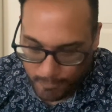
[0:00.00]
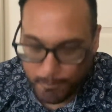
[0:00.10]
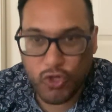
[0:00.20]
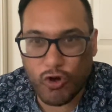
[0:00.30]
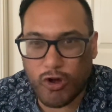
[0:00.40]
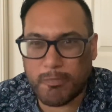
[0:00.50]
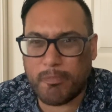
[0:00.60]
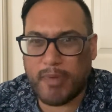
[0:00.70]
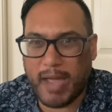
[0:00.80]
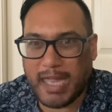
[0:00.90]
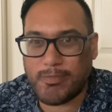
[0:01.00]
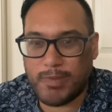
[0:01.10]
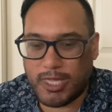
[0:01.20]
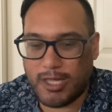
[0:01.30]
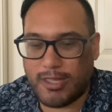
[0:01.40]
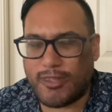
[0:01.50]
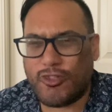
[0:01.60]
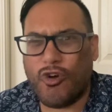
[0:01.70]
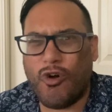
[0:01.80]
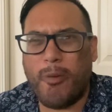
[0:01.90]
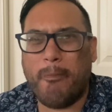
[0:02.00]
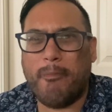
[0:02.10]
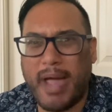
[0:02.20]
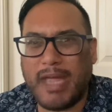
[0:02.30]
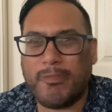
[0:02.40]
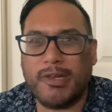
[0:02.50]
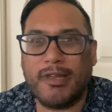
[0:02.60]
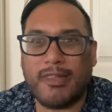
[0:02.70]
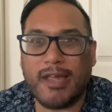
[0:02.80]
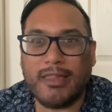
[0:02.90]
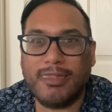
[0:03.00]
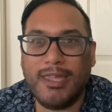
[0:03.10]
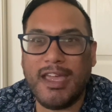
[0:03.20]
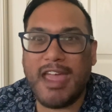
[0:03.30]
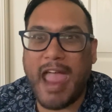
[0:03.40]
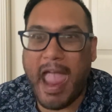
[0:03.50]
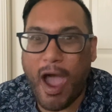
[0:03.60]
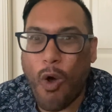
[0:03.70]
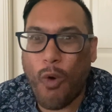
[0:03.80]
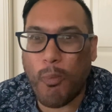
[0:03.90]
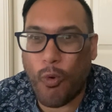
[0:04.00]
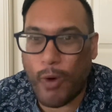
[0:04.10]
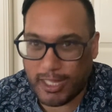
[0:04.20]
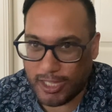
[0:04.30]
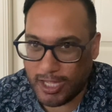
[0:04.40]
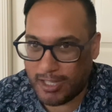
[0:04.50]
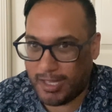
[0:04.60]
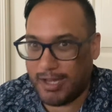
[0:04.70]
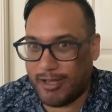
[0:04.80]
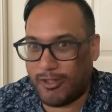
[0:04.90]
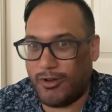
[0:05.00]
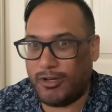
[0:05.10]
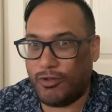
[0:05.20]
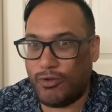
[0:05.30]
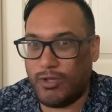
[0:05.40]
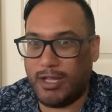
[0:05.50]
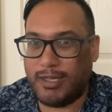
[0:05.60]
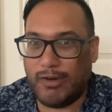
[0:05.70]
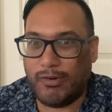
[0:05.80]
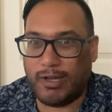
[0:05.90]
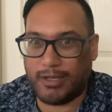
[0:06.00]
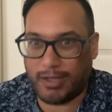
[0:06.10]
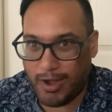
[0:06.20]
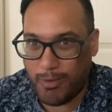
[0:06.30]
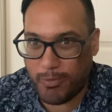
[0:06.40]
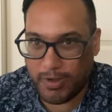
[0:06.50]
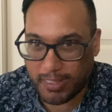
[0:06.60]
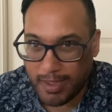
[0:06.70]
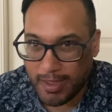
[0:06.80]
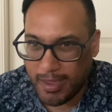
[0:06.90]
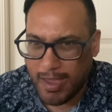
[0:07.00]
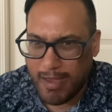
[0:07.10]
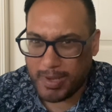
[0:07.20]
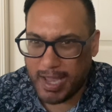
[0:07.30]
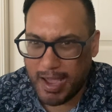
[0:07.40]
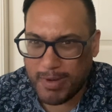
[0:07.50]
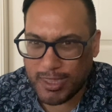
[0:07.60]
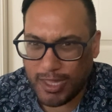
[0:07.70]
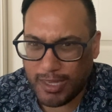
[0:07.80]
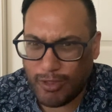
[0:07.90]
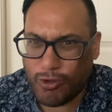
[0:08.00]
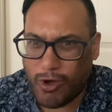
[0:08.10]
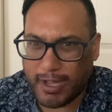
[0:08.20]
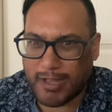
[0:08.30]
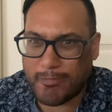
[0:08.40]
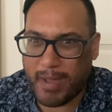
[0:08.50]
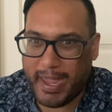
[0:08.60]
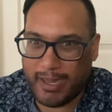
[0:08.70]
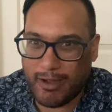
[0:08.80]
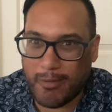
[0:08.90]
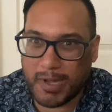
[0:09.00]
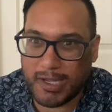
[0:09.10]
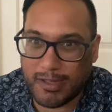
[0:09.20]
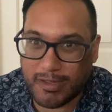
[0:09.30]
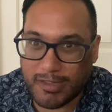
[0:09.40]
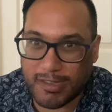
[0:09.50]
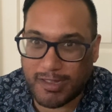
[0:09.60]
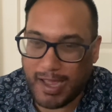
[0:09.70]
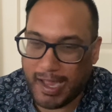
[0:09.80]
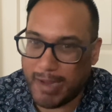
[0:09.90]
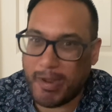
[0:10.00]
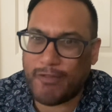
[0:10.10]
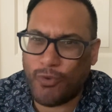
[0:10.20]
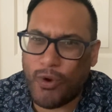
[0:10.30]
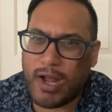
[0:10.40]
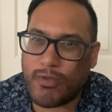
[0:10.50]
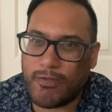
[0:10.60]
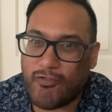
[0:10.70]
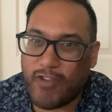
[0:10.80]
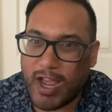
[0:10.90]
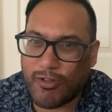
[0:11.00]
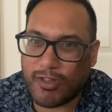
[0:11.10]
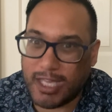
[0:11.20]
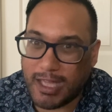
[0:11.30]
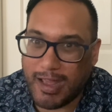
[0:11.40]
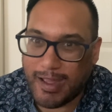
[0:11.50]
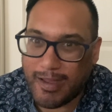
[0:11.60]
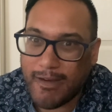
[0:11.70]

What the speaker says: John Bateman, yes, John Bateman is at the Cowboys. Yes, he has signed a 2-year deal at the Cowboys, but how much are the Tigers paying? I'm going to say about $400,000 a year.